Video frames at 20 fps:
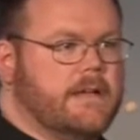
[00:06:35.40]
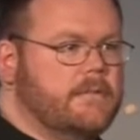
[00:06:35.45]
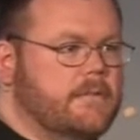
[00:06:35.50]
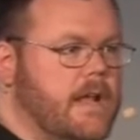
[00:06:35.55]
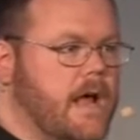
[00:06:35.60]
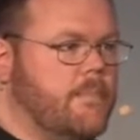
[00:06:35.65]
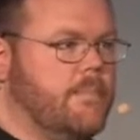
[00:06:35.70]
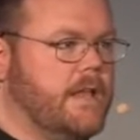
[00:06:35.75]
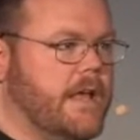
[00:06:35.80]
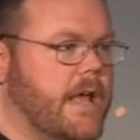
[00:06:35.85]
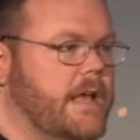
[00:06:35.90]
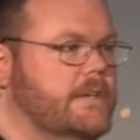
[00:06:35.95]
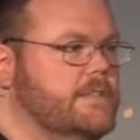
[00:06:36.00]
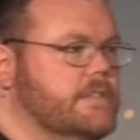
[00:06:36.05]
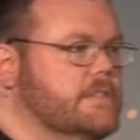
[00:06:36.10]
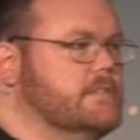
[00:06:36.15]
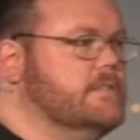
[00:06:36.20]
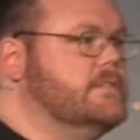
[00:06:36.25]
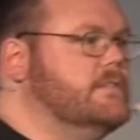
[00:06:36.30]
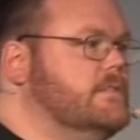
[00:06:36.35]

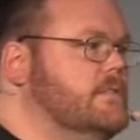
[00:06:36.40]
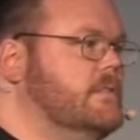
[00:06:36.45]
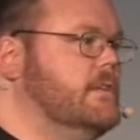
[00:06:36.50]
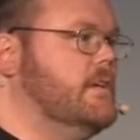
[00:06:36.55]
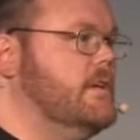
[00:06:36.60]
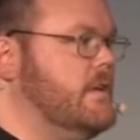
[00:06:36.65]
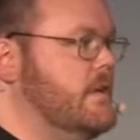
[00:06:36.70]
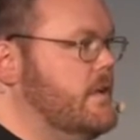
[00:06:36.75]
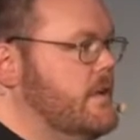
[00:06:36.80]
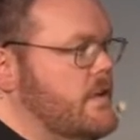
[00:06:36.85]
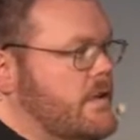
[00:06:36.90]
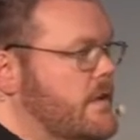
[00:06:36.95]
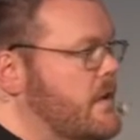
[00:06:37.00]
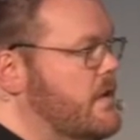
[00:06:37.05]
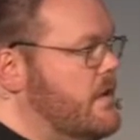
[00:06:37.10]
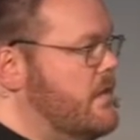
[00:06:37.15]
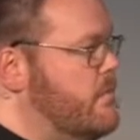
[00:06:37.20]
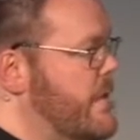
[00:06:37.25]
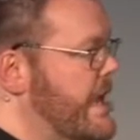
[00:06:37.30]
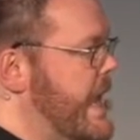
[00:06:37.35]
applications?
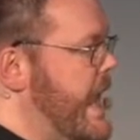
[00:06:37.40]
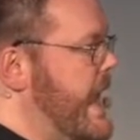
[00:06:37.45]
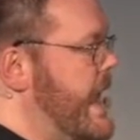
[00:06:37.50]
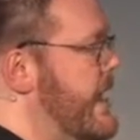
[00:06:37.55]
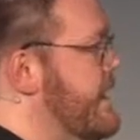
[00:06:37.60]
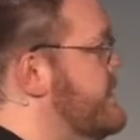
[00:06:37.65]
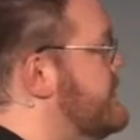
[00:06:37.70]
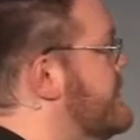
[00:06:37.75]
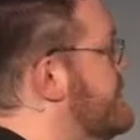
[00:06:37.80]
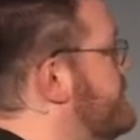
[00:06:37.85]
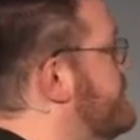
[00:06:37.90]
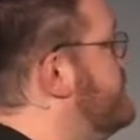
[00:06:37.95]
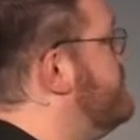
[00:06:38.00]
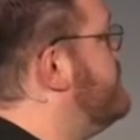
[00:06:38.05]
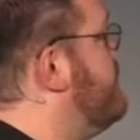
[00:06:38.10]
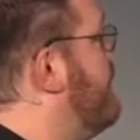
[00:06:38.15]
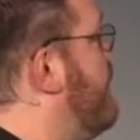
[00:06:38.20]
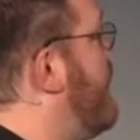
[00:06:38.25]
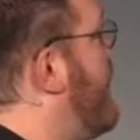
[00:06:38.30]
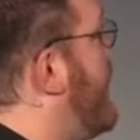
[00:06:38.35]
And we can't.
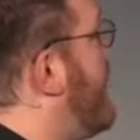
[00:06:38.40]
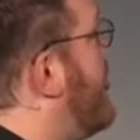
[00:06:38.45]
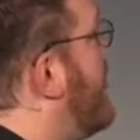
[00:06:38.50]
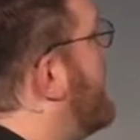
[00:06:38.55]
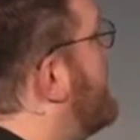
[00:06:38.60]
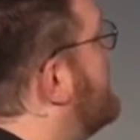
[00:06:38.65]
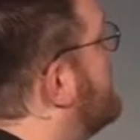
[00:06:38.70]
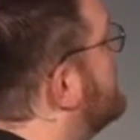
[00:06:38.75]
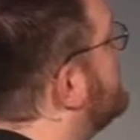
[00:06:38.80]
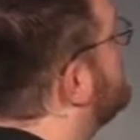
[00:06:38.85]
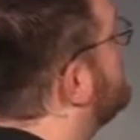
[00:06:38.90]
So